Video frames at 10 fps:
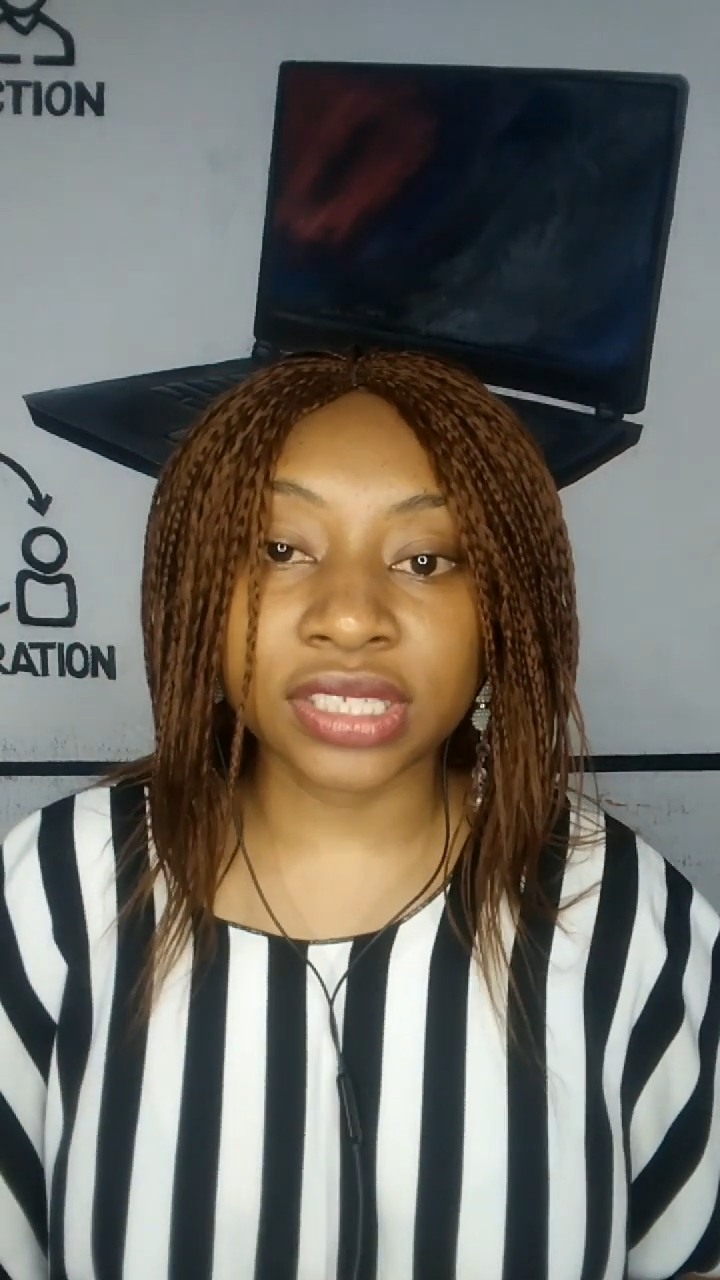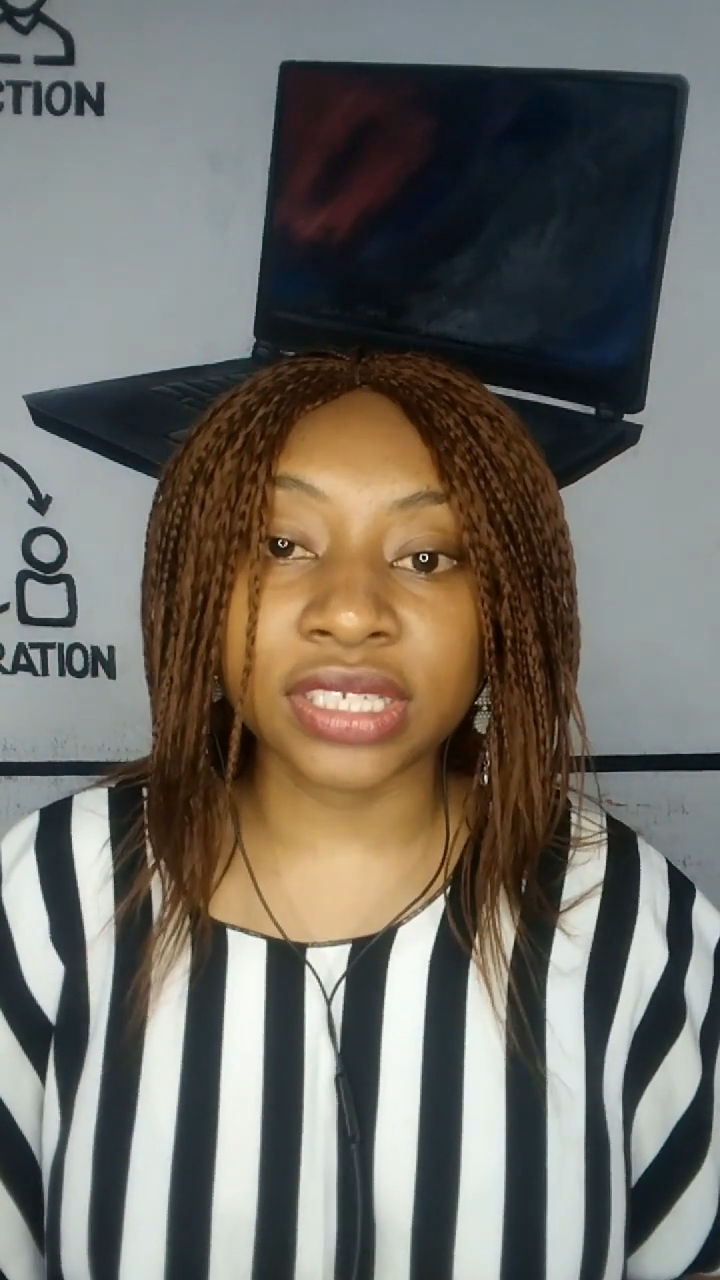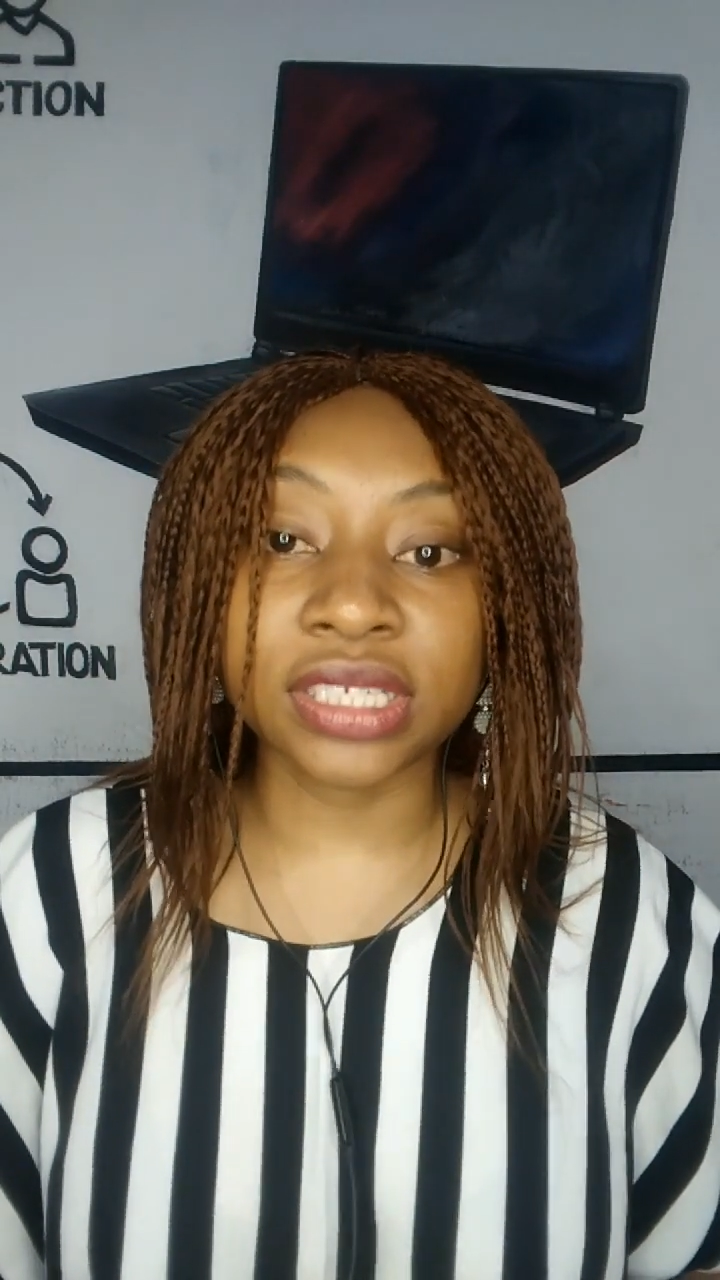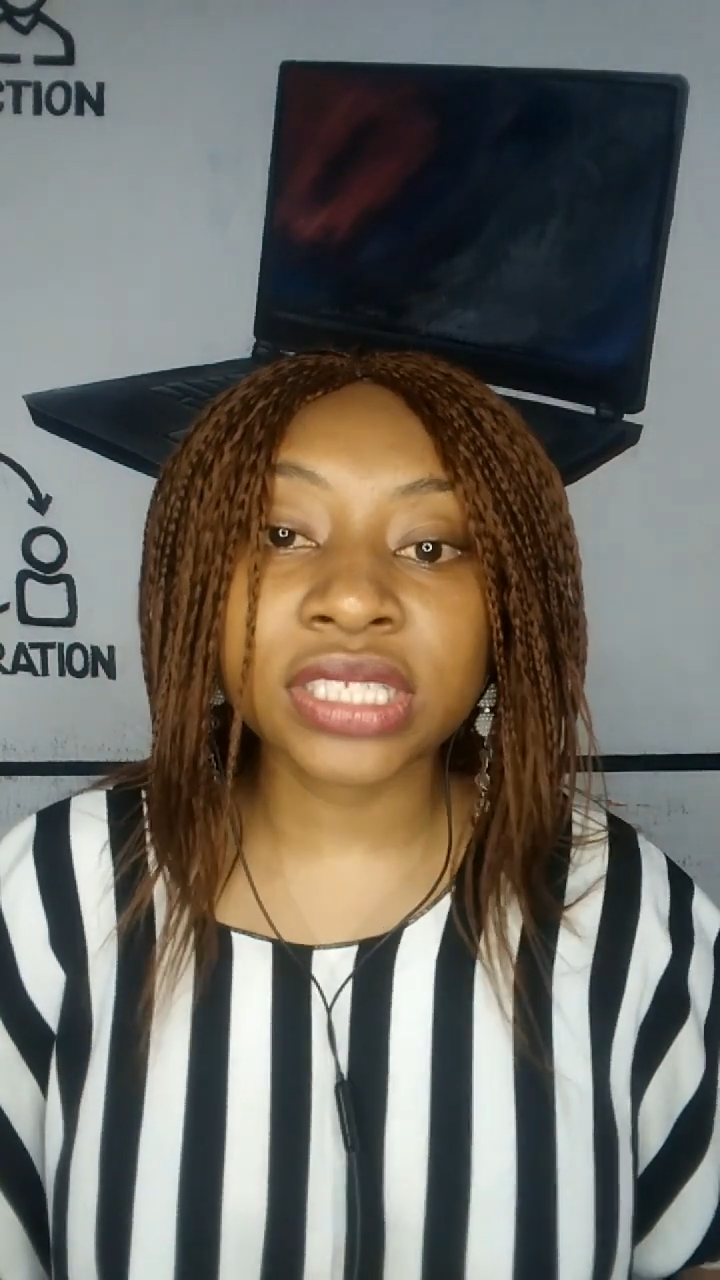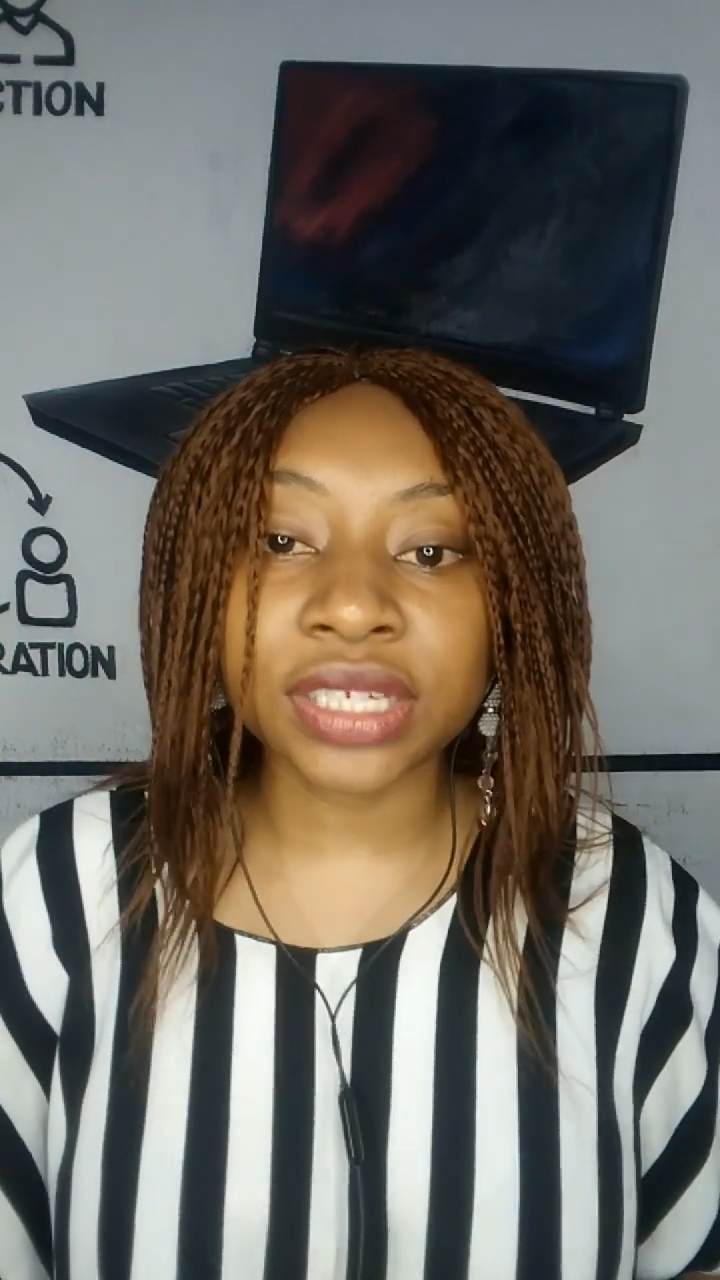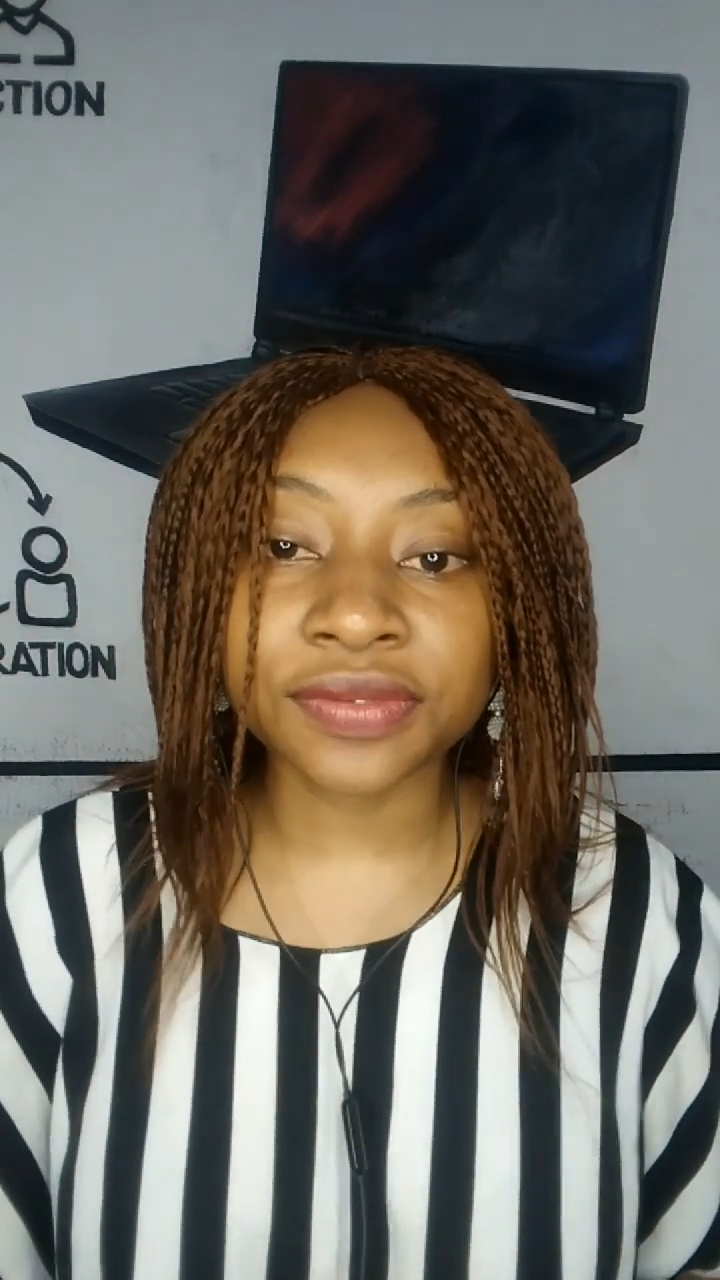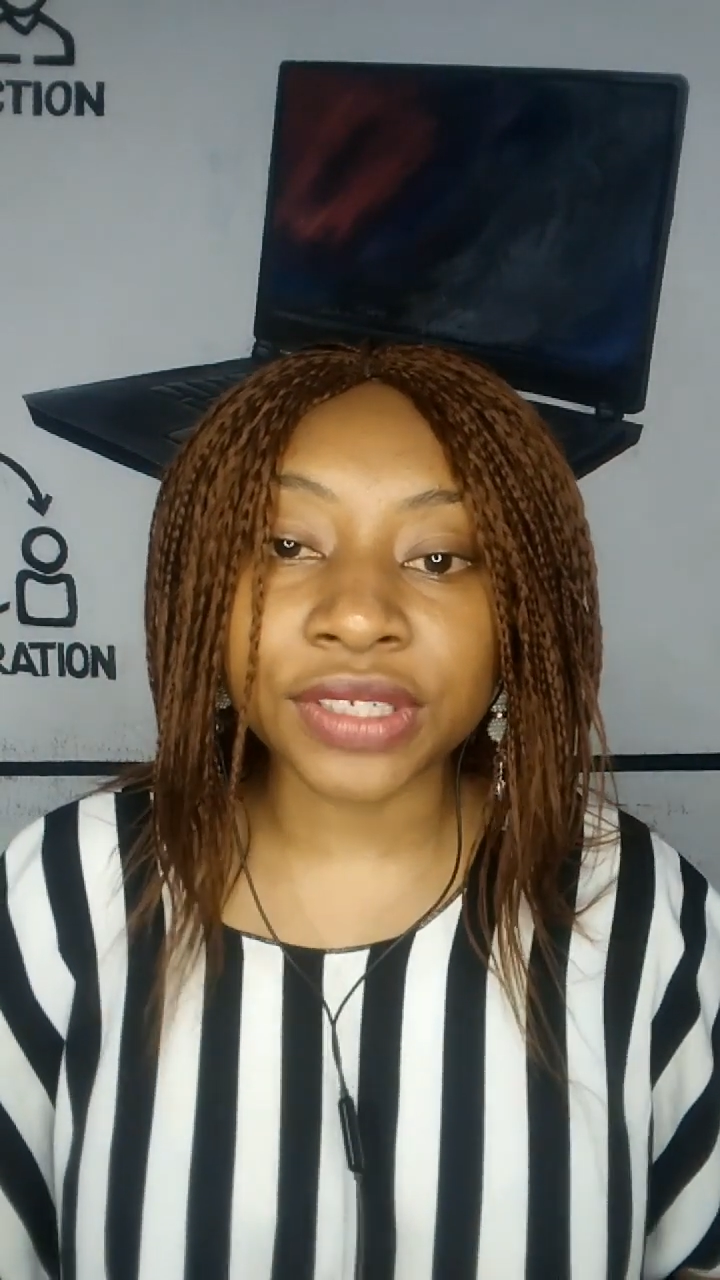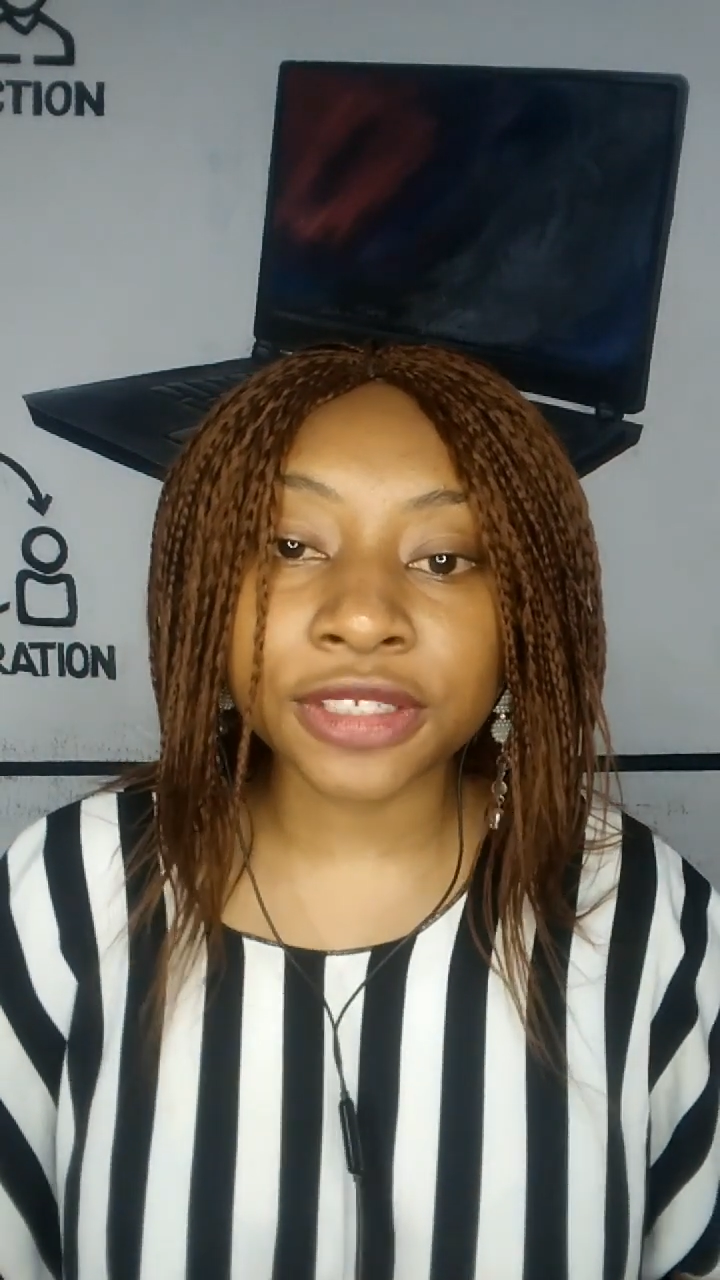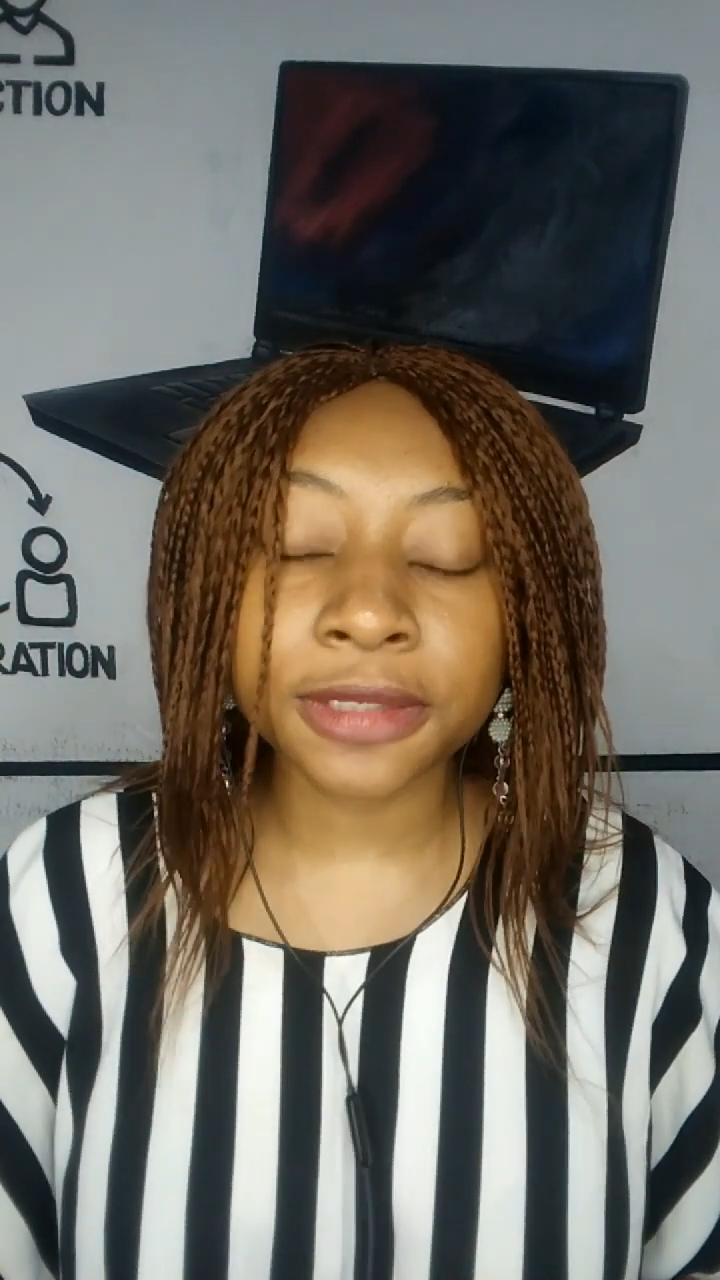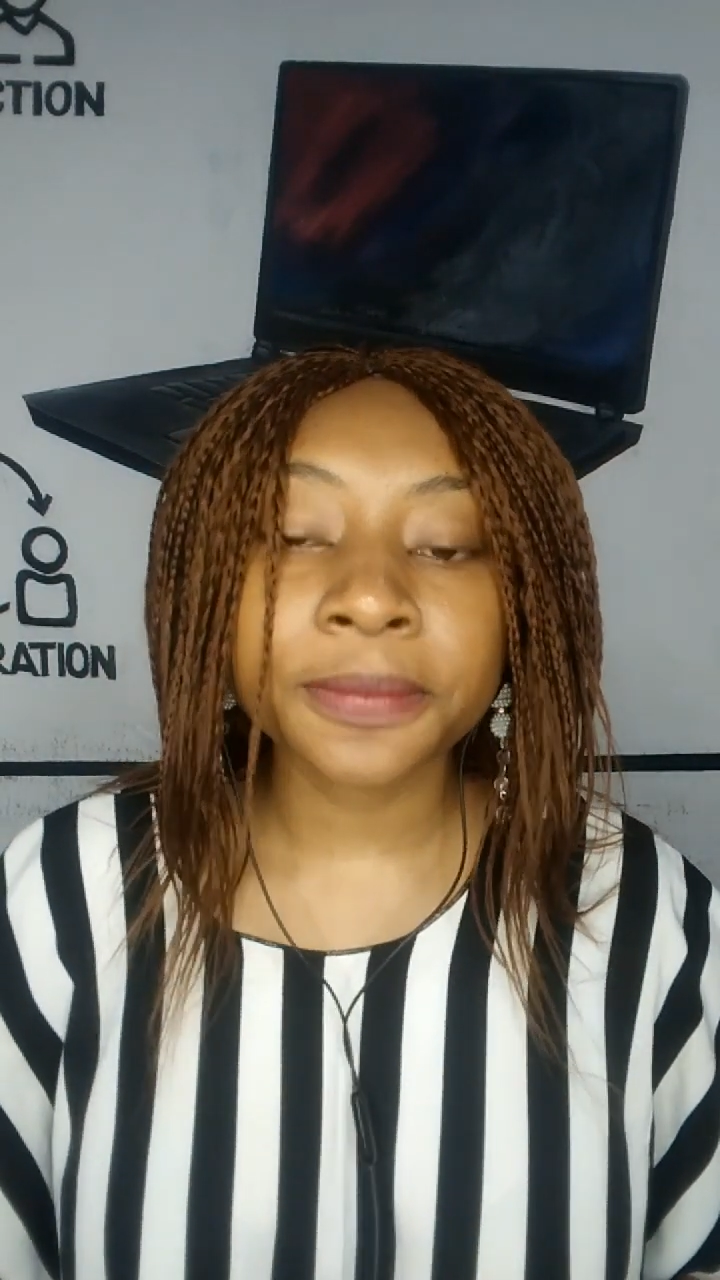in the
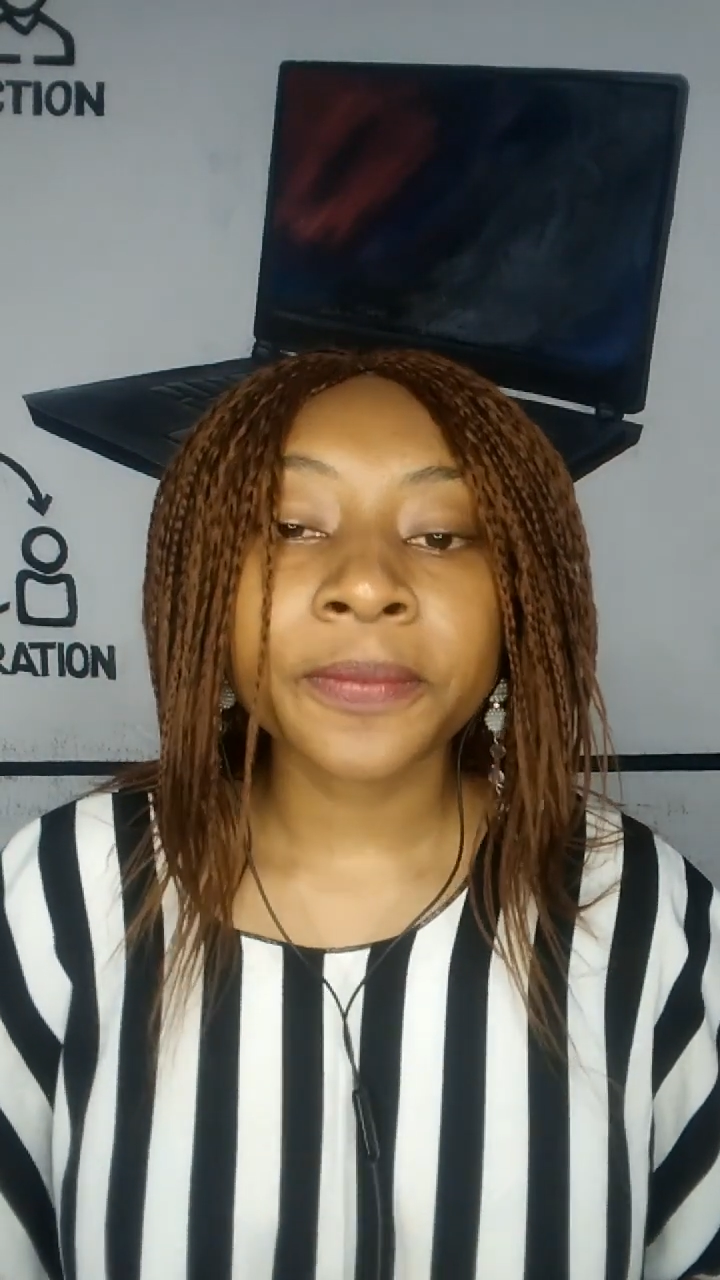interface.